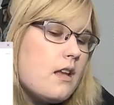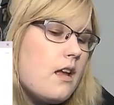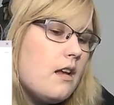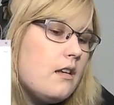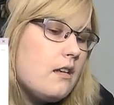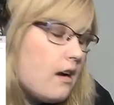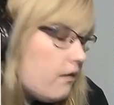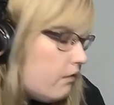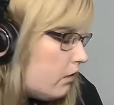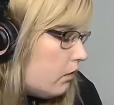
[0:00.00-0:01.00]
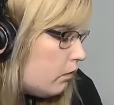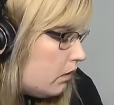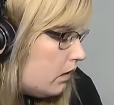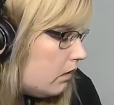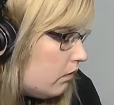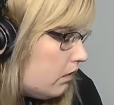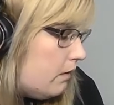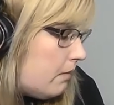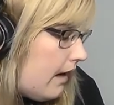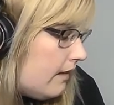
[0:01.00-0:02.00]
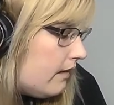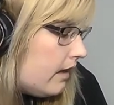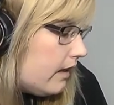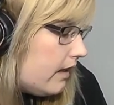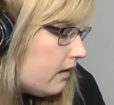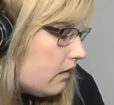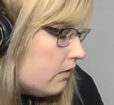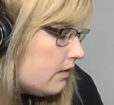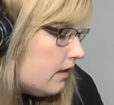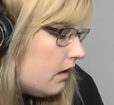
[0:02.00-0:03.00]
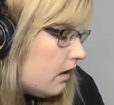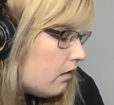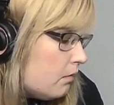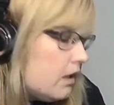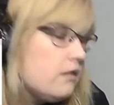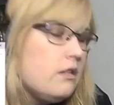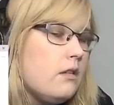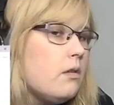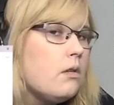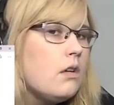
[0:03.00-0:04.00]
and I feel really, really bad that I can't go see Aquaman 2